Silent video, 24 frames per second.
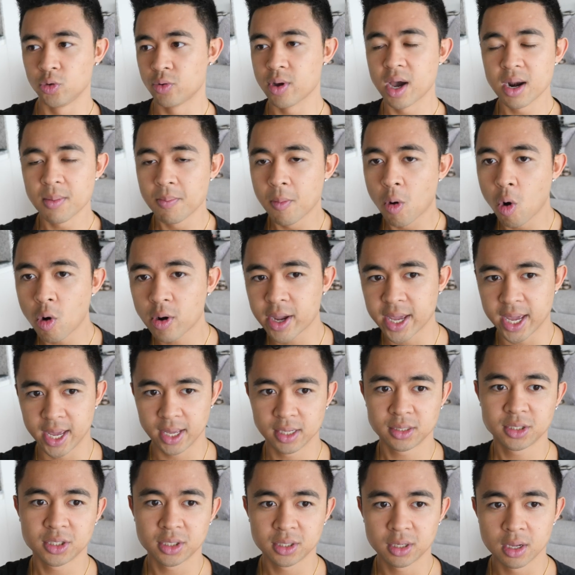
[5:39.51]
you got a
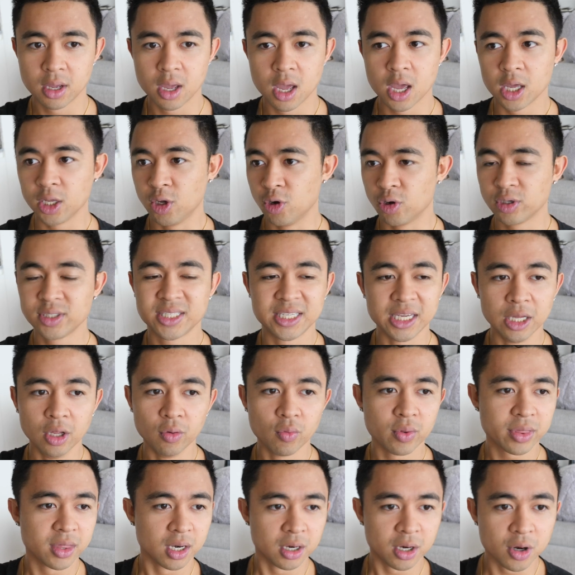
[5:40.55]
mortgage, you're dealing
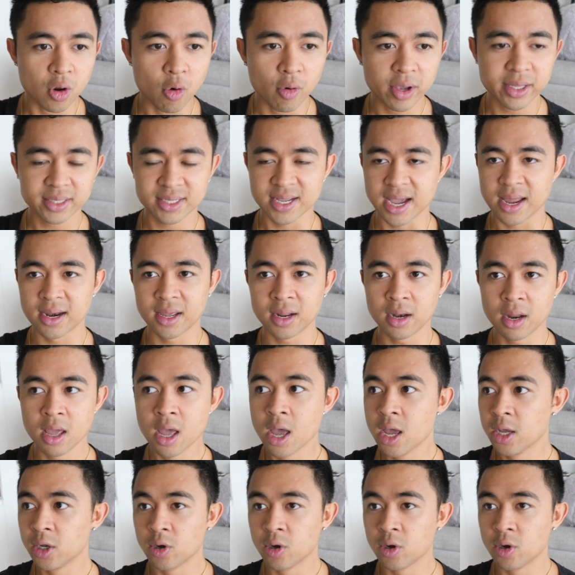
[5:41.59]
with an annoying tenant,